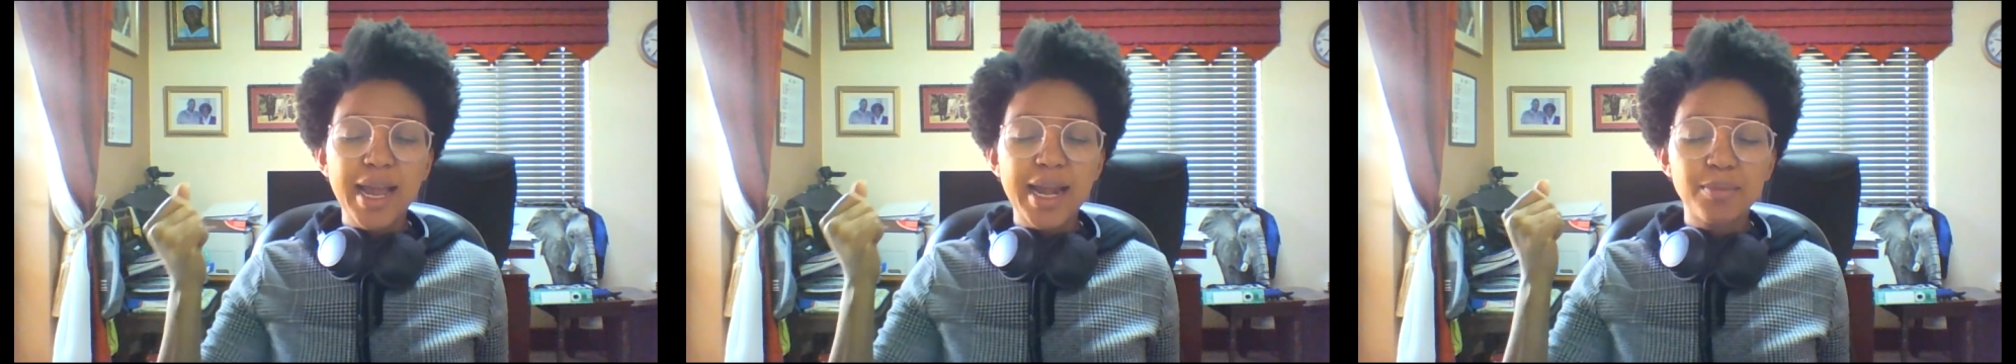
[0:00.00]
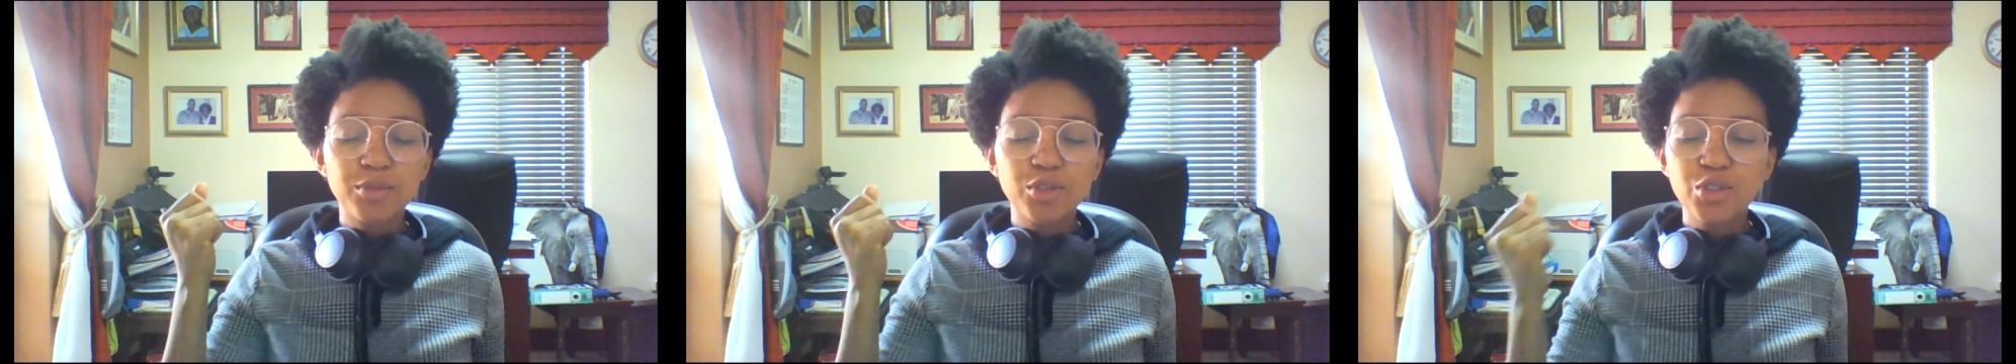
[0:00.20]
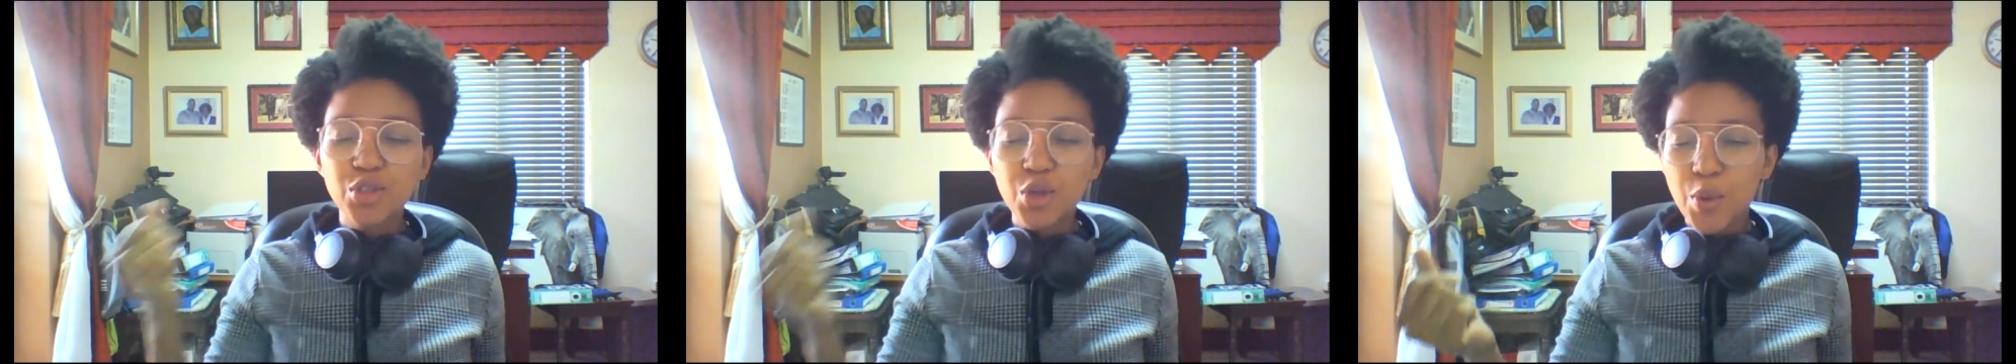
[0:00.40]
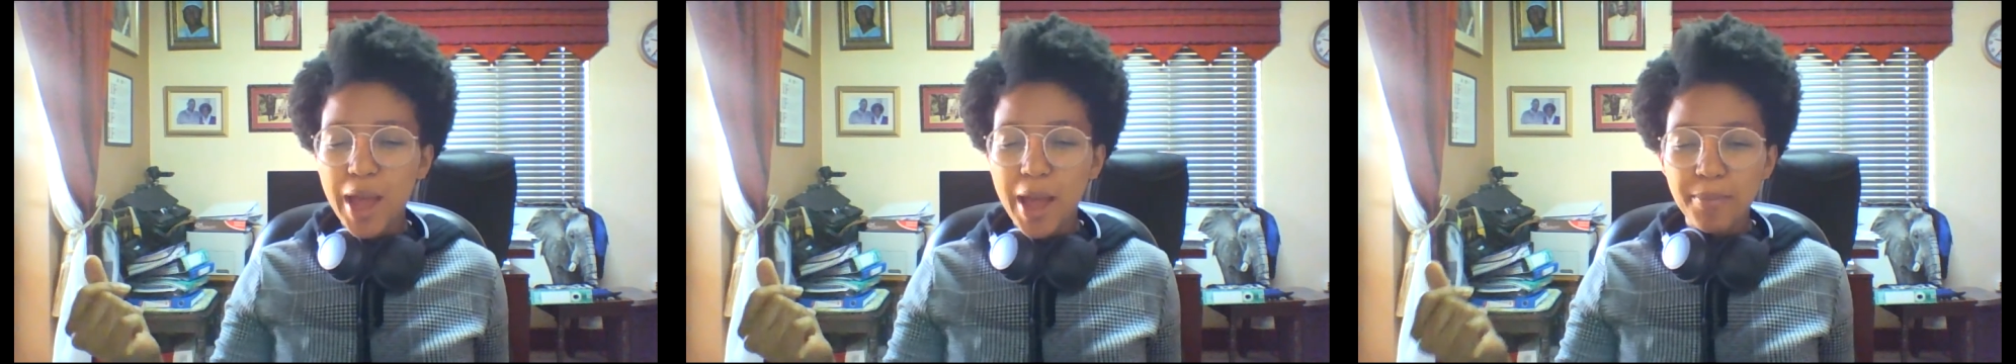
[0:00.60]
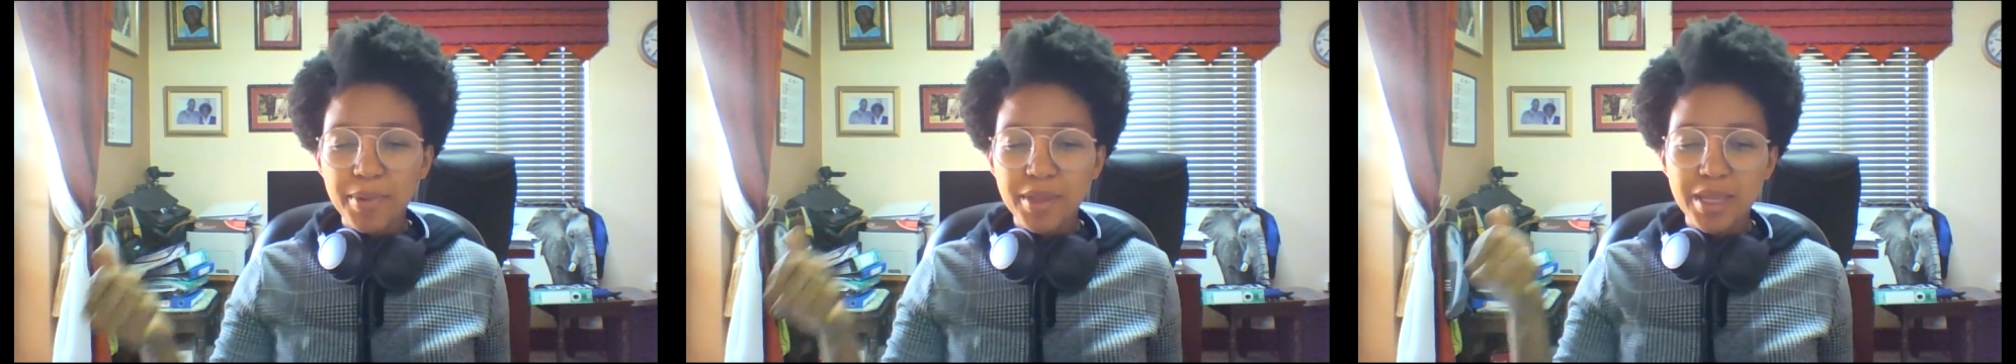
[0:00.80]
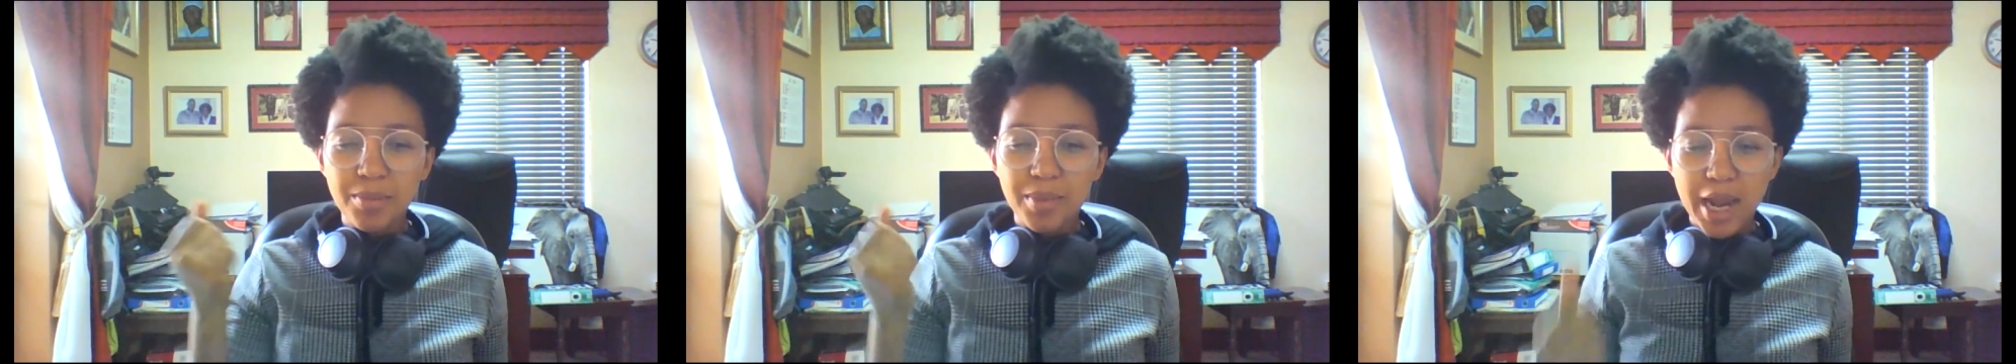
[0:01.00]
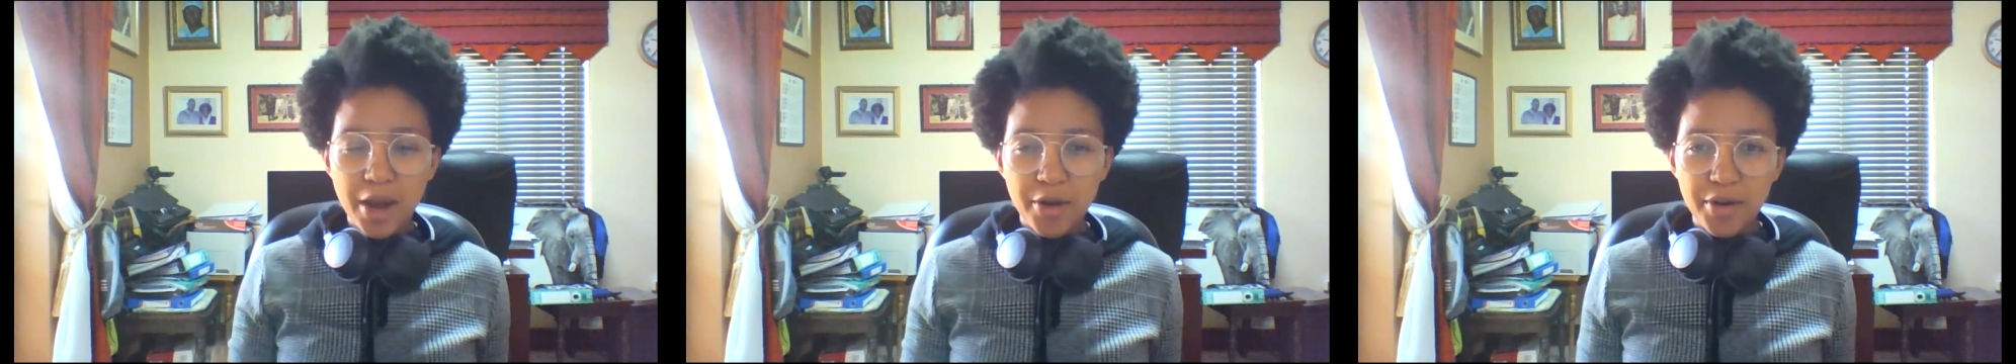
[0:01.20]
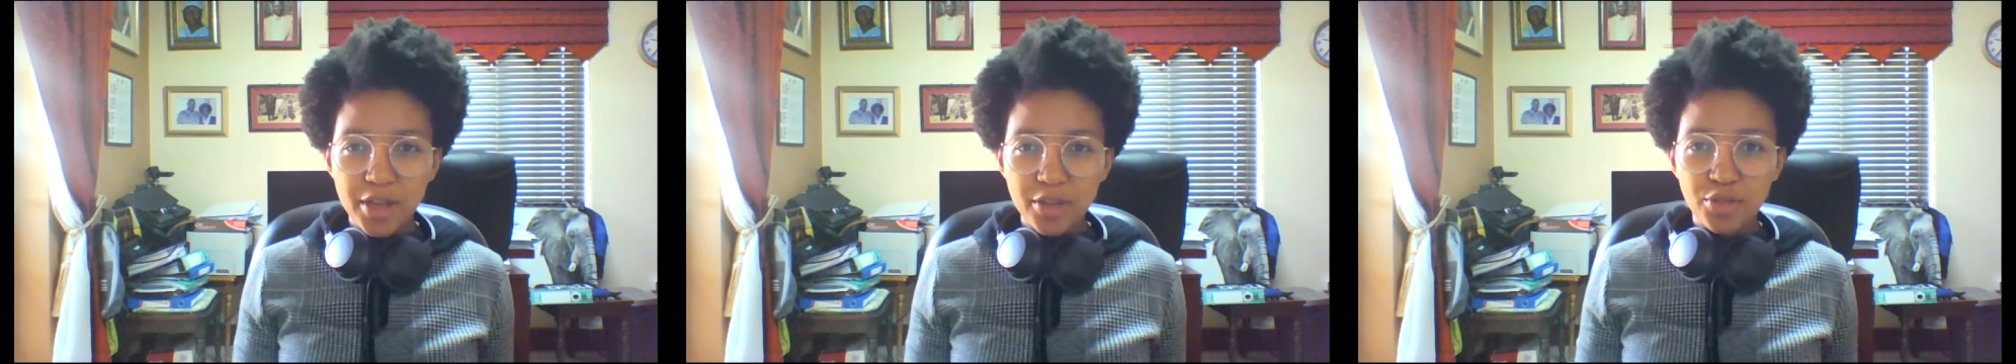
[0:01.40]
and I'm so happy that I'm
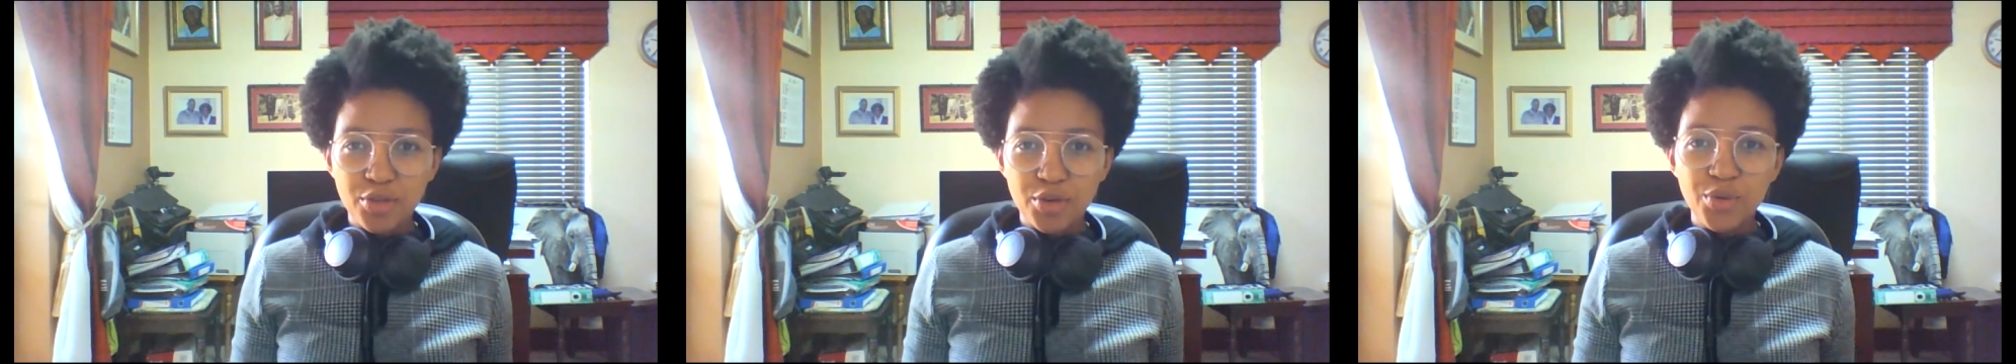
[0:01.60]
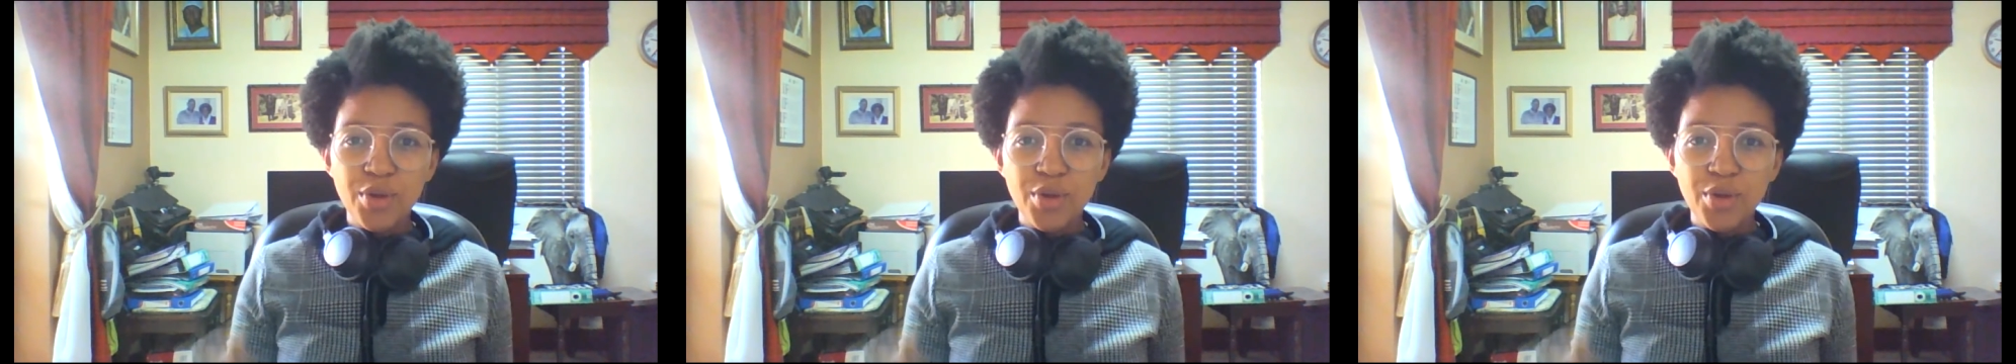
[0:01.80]
carrying it through.